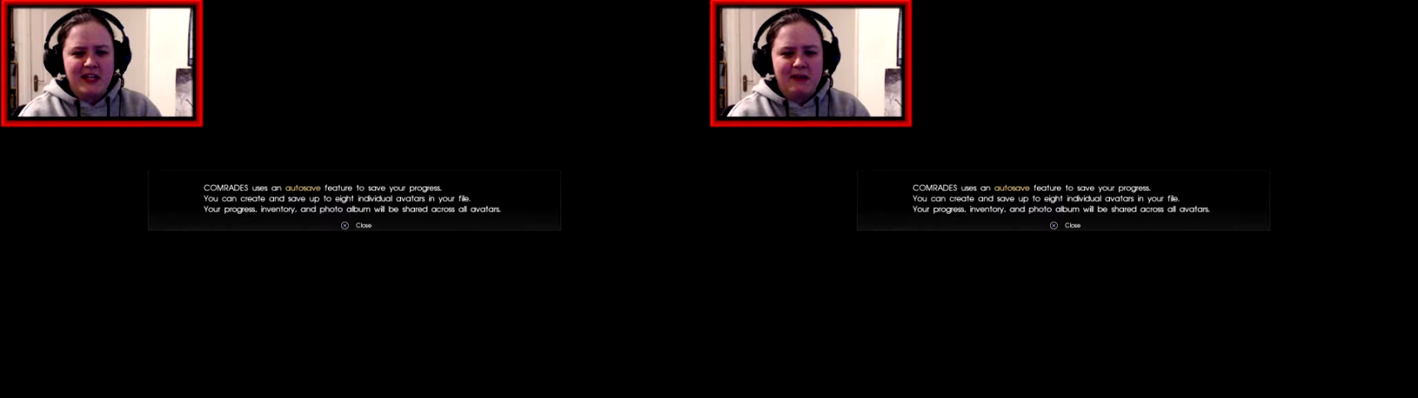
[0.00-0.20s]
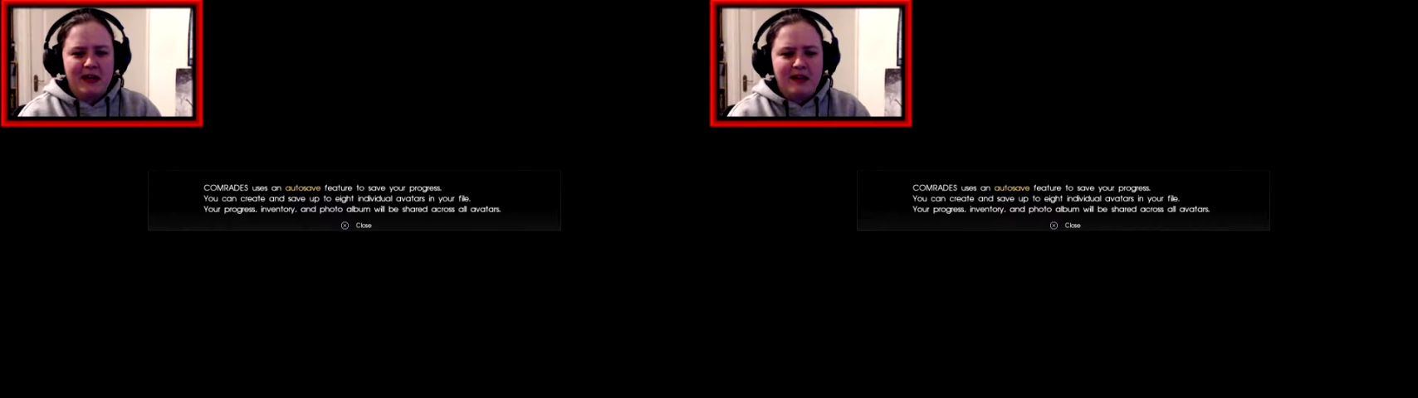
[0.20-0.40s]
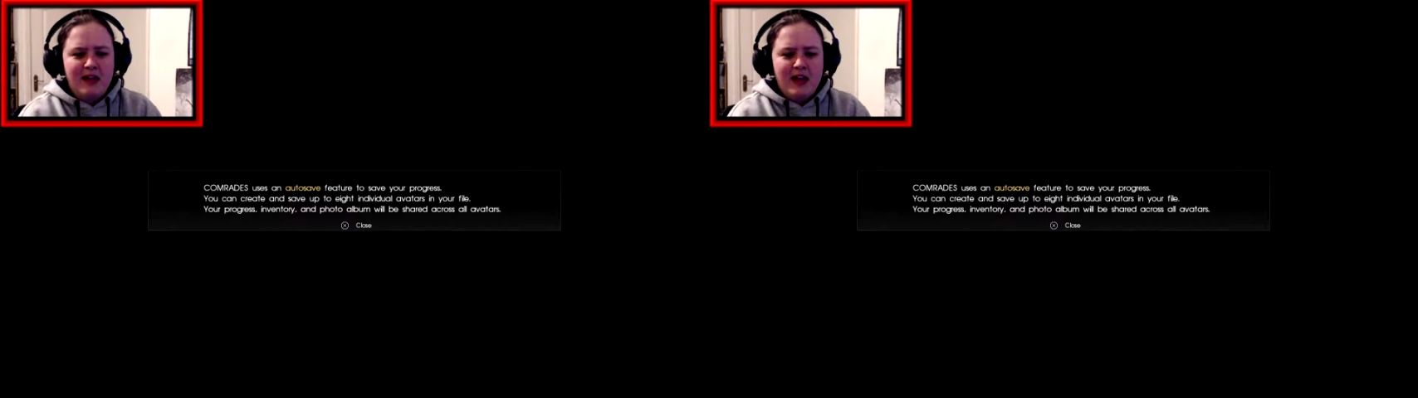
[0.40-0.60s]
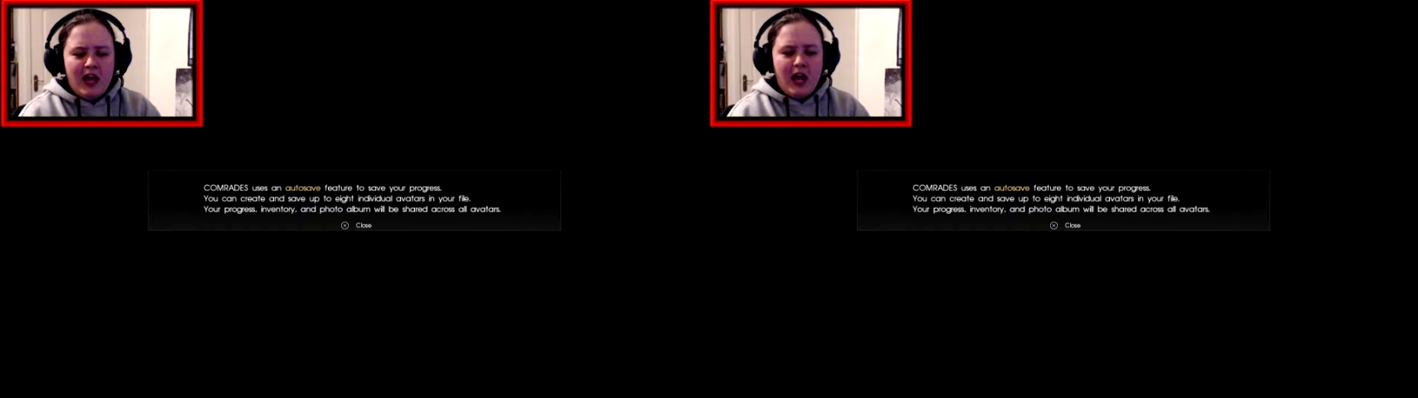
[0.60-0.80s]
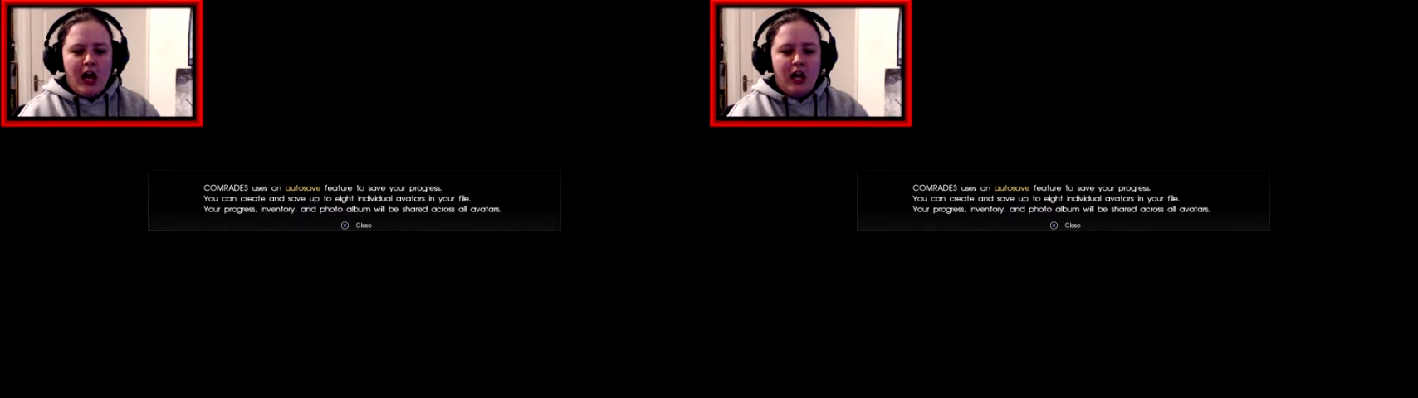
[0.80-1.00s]
Anyway,
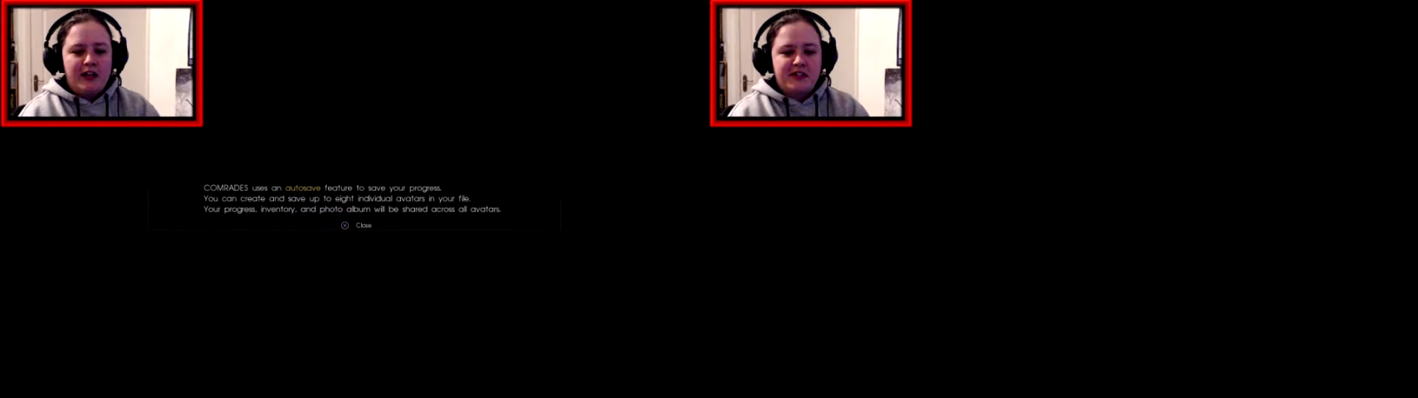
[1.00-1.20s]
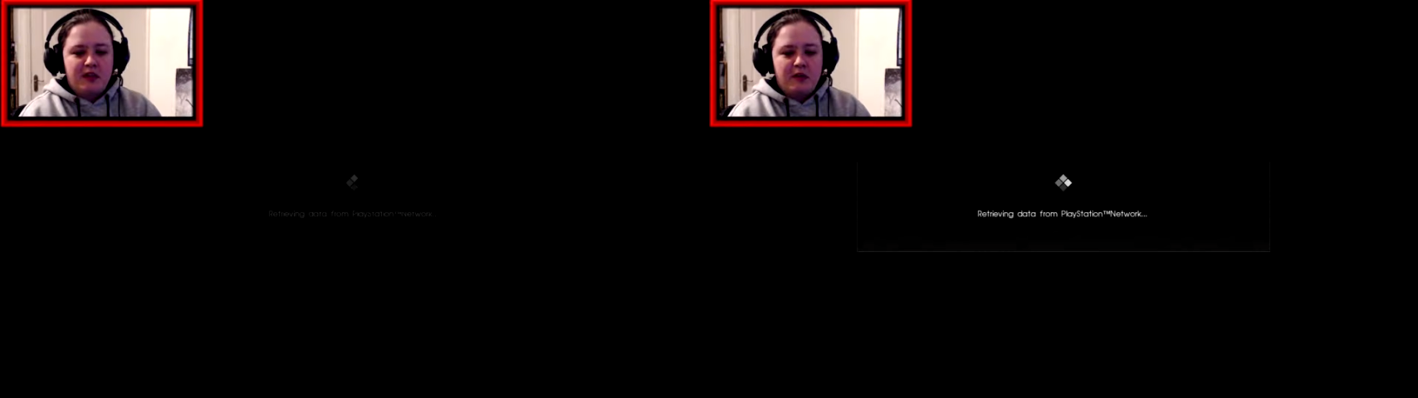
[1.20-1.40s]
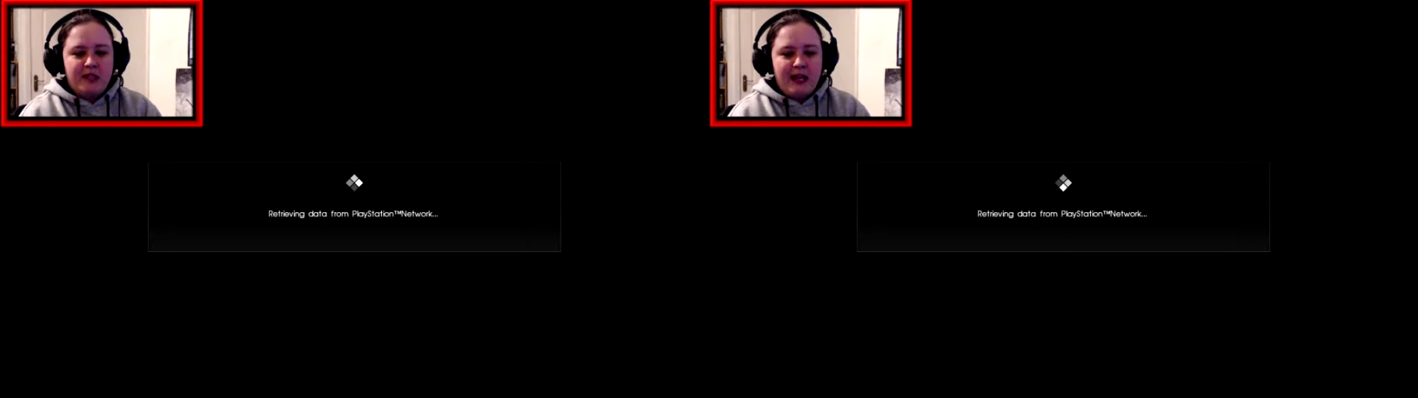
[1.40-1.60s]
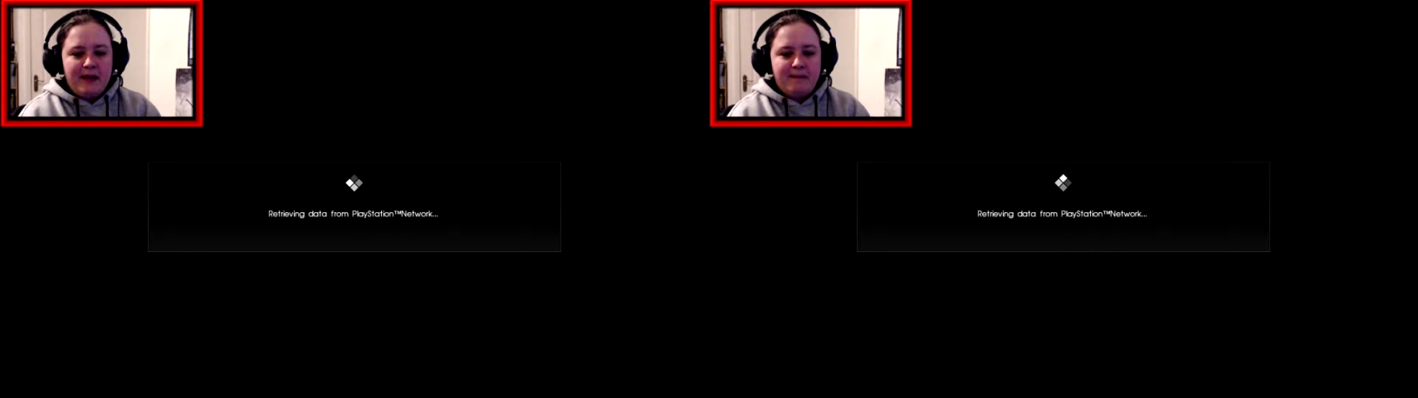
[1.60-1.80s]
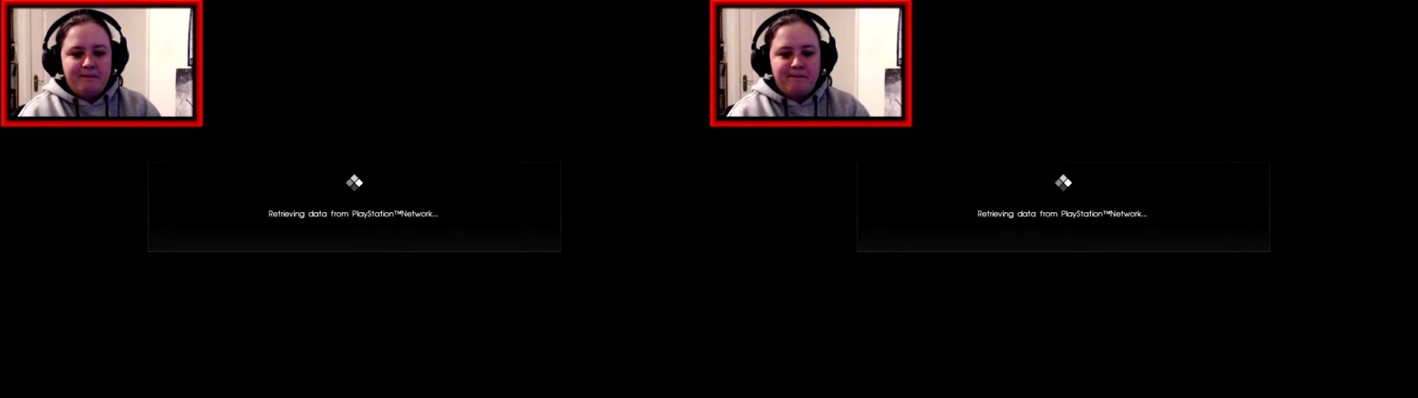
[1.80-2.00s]
let's close that.